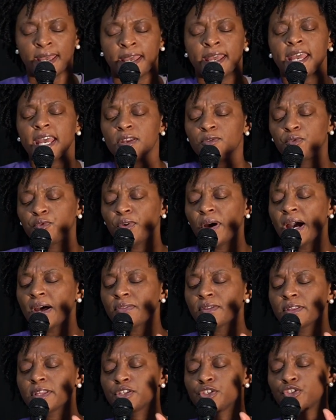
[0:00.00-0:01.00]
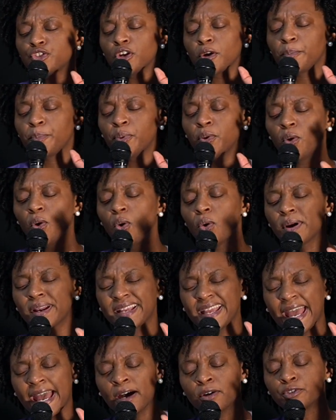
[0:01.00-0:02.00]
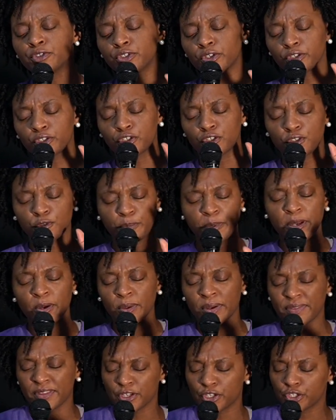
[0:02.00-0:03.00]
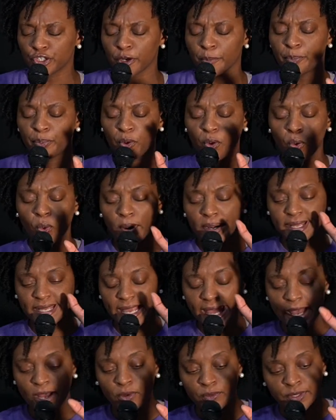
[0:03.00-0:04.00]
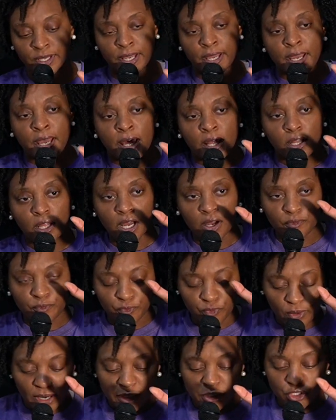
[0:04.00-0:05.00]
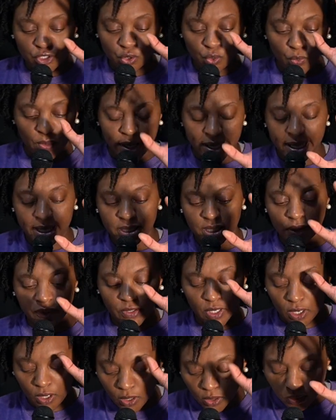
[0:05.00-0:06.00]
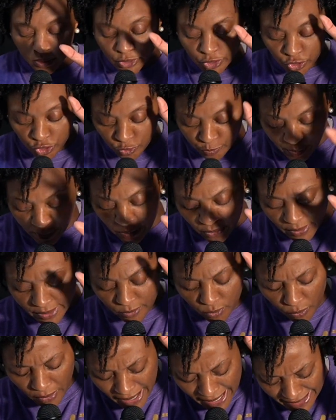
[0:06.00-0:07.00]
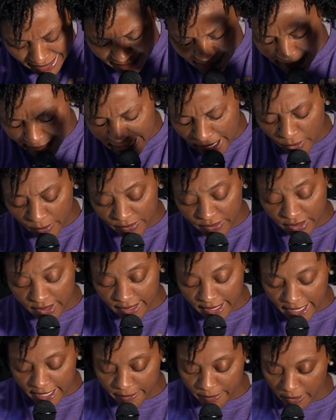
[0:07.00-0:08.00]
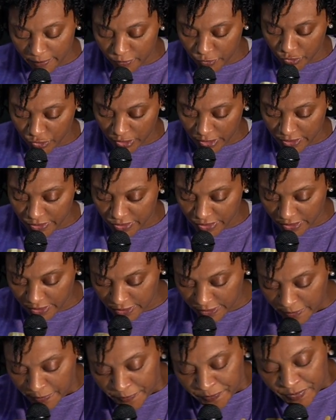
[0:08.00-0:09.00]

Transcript: And Father, that you're pouring out your spirit, that you're pouring out a fresh wind of the Holy Spirit right now in the name of Jesus.